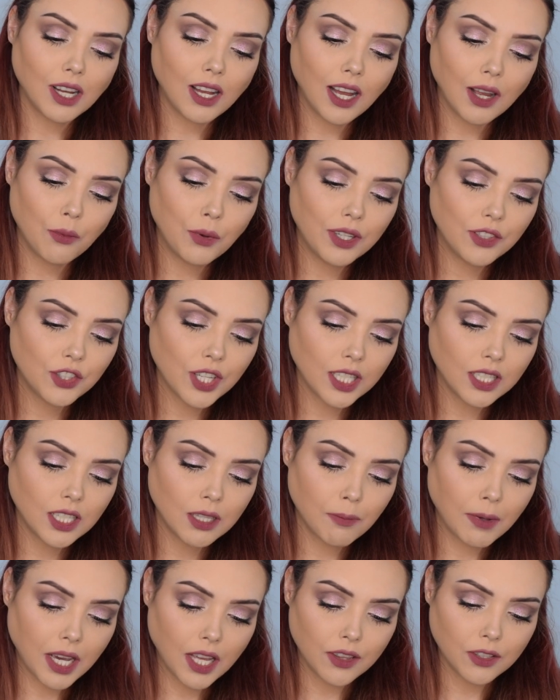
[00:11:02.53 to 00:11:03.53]
I went and checked in
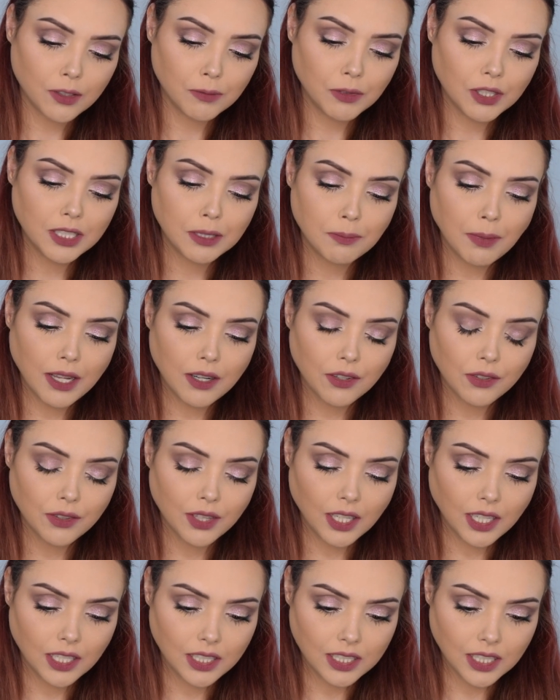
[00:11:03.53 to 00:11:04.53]
the bathroom. Looks better
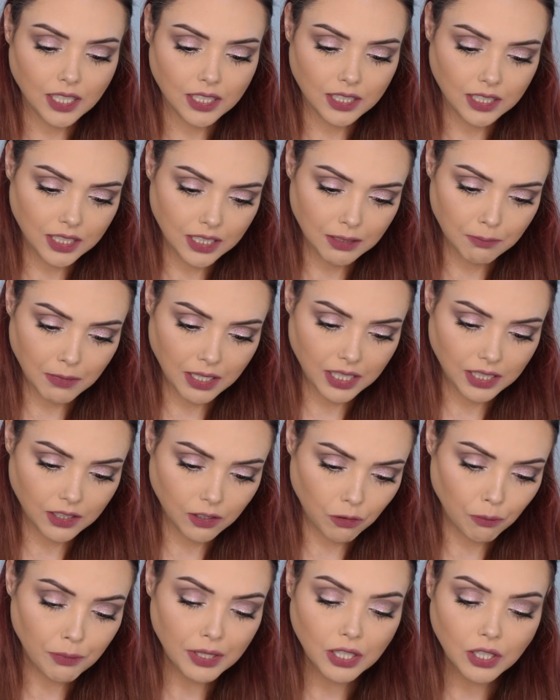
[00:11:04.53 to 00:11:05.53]
than it does in my
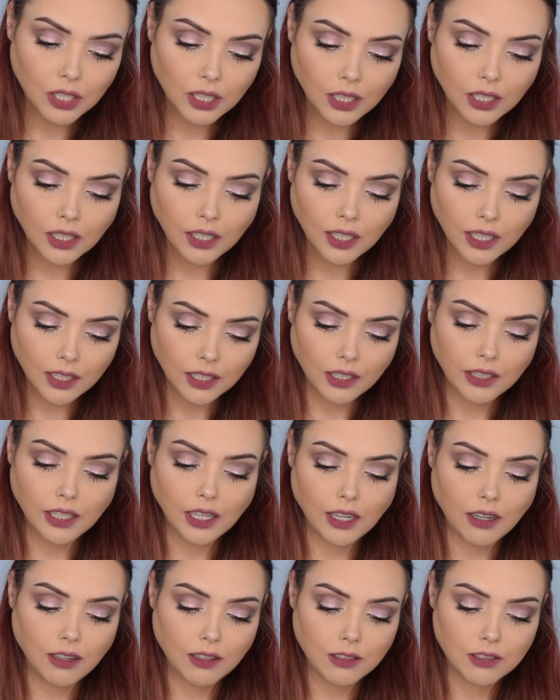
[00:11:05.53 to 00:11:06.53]
little mirror and
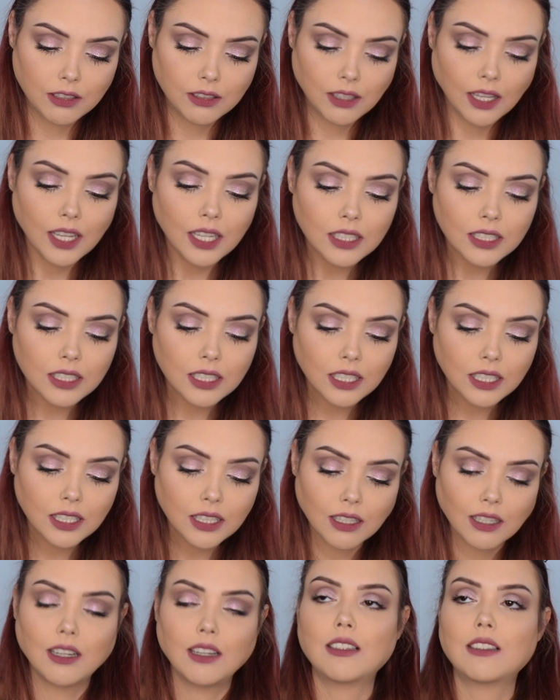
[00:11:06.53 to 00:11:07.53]
the harsh light.
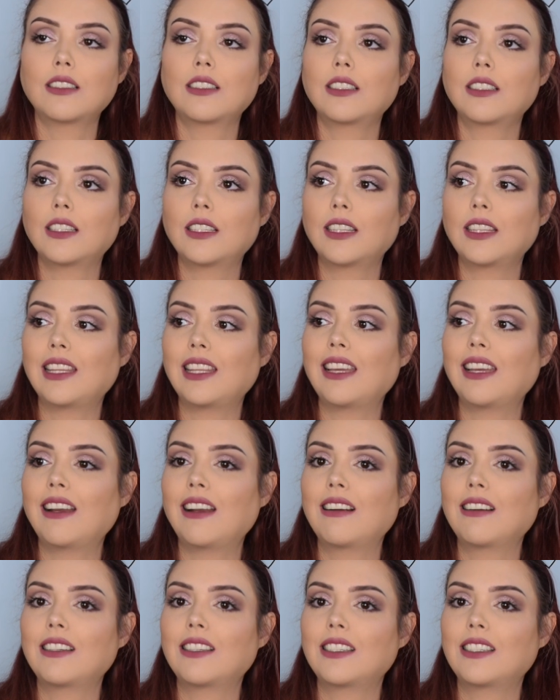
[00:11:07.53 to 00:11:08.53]
The harsh, the
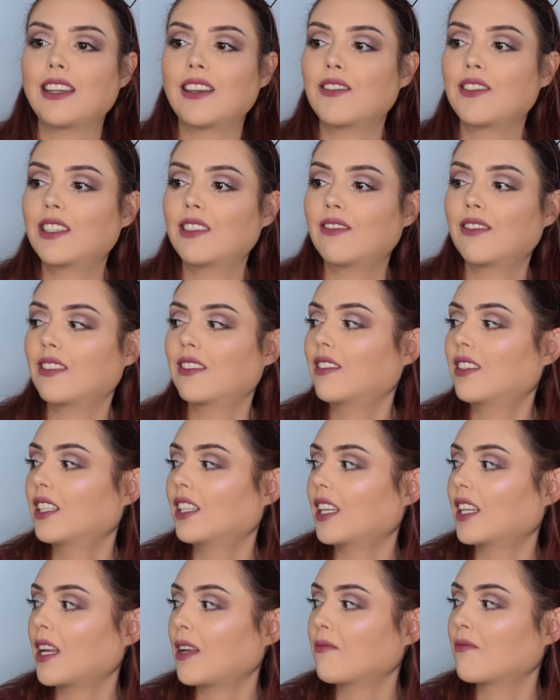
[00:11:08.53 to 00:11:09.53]
harsh. I feel
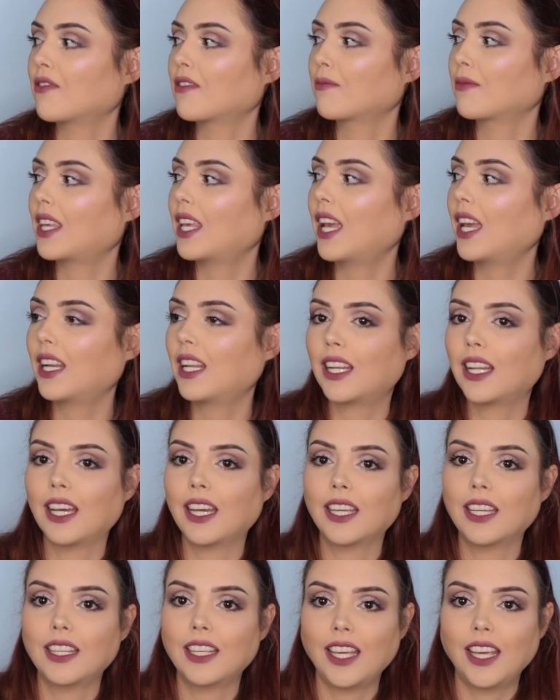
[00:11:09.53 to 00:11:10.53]
like I'm from
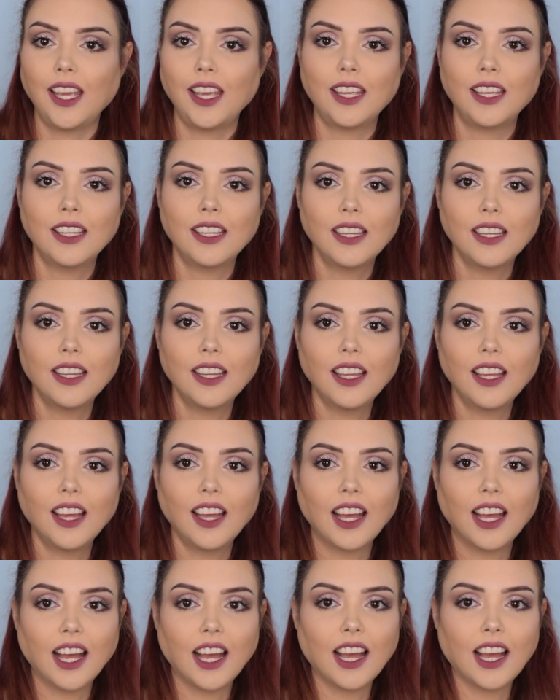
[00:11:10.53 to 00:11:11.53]
Canada. Eh?
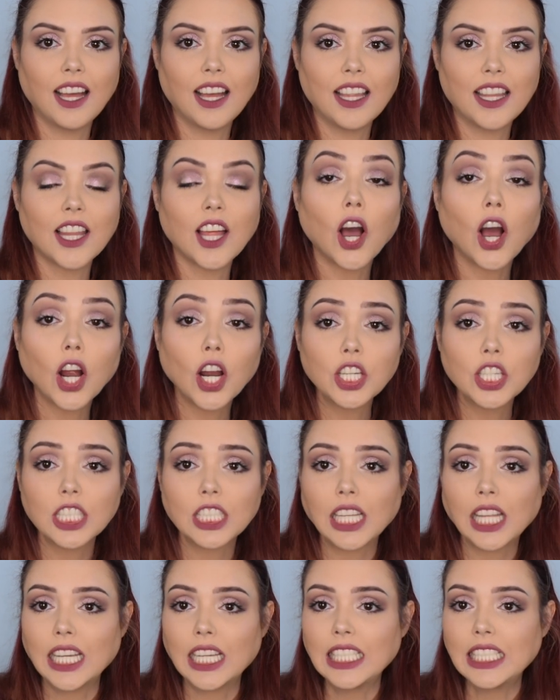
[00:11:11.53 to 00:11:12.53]
Uh, the harsh
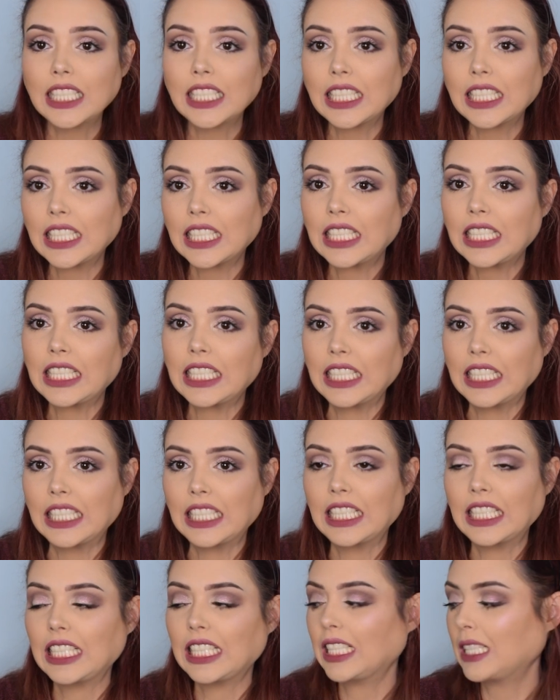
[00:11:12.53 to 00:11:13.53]
light.
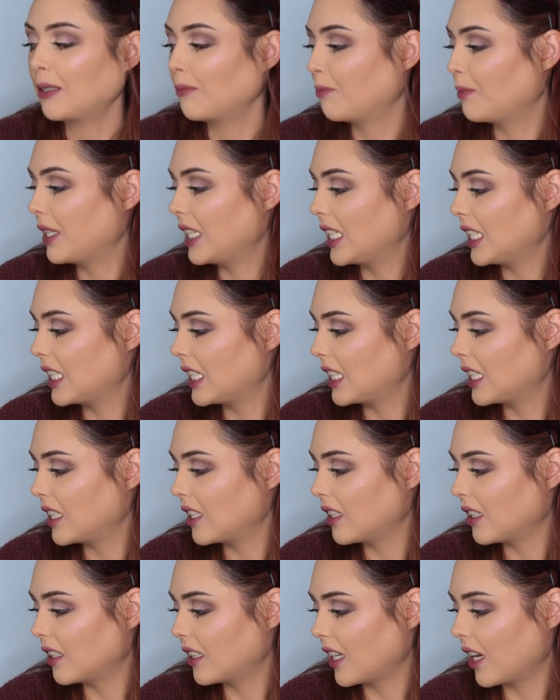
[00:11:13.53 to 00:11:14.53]
Uh, but it's
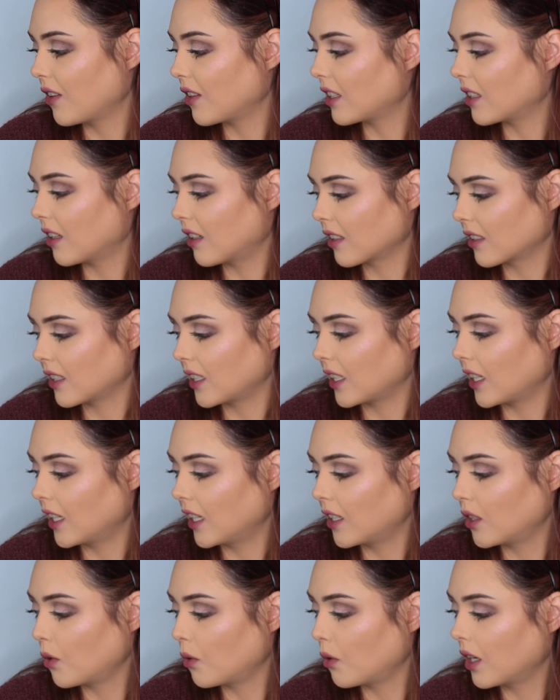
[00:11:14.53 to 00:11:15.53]
still now the dog's
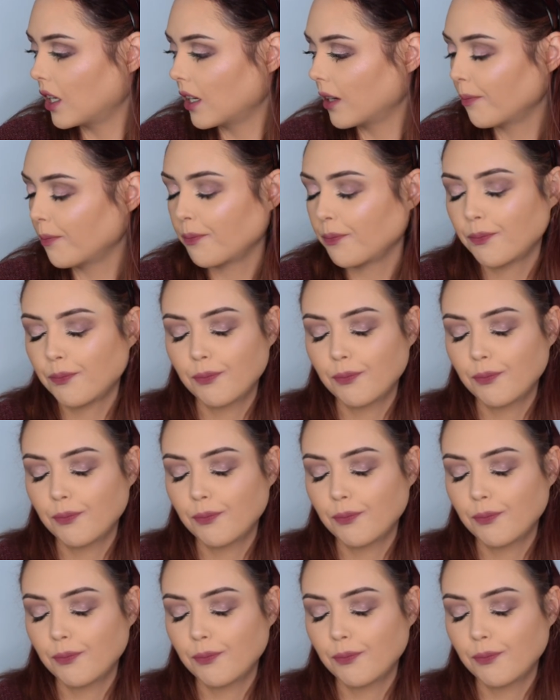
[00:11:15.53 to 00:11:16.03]
looking door.